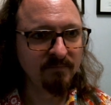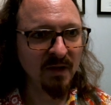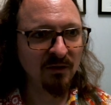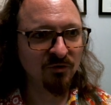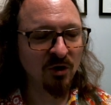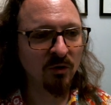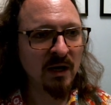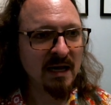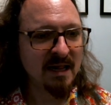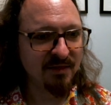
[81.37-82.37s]
So
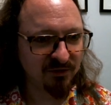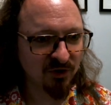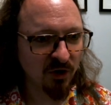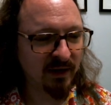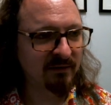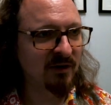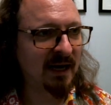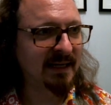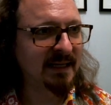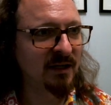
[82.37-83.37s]
this code I've
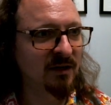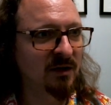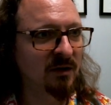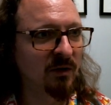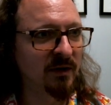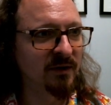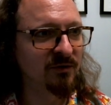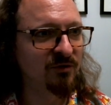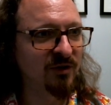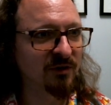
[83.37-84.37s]
got here
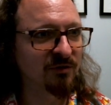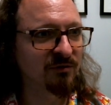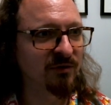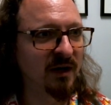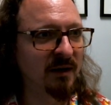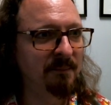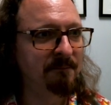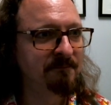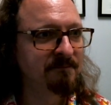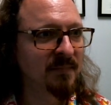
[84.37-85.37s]
is just from
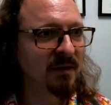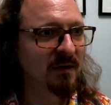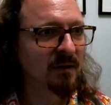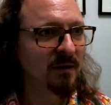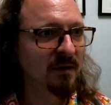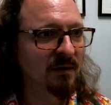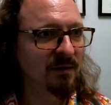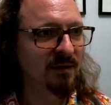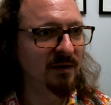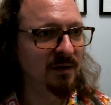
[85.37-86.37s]

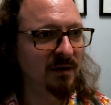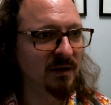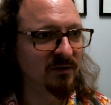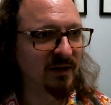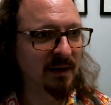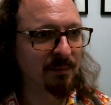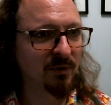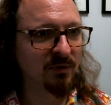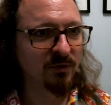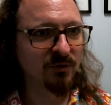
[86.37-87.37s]
the
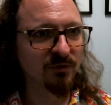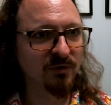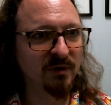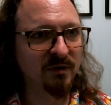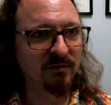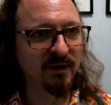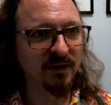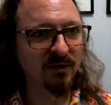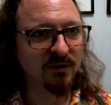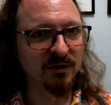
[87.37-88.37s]
examples. If I
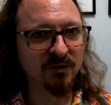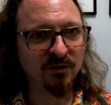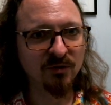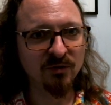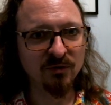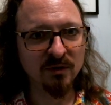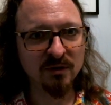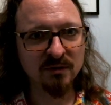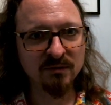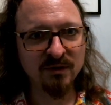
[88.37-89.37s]
go into
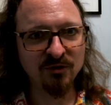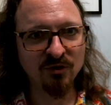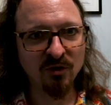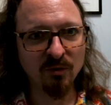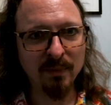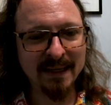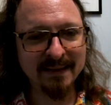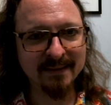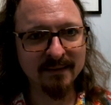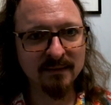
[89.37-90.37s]
digital
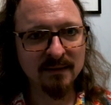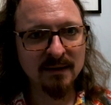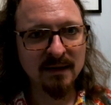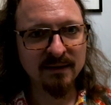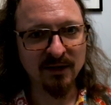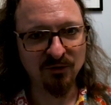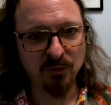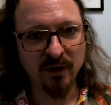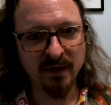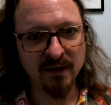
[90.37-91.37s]
button, that's
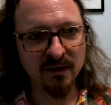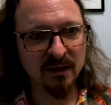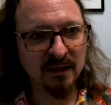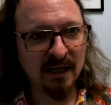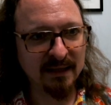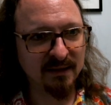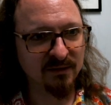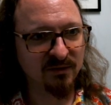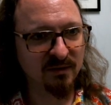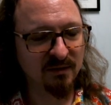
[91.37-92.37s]
where I got
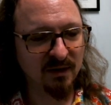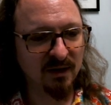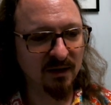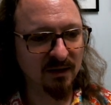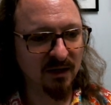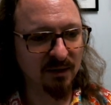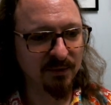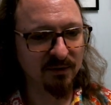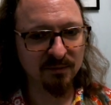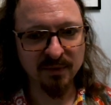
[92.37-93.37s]
this,
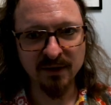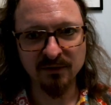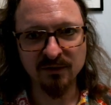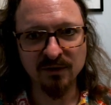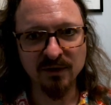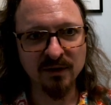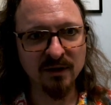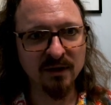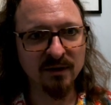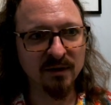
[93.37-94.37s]
copied and pasted it,
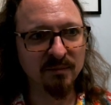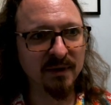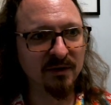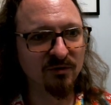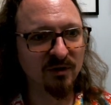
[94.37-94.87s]
and then made